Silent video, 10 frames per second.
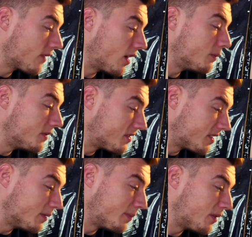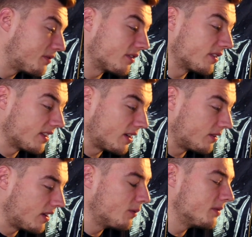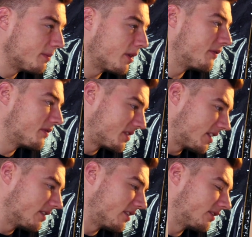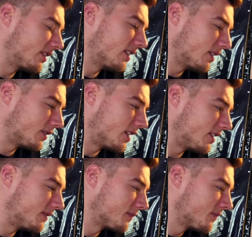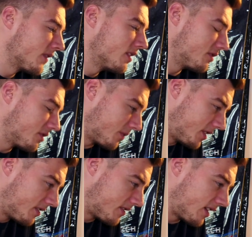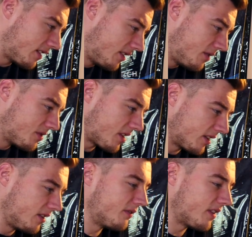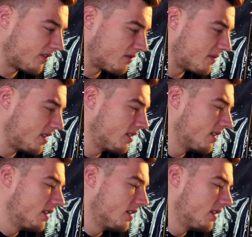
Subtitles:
Hope you're both still on cloud 9. Just wanted to say a huge thank you for having me.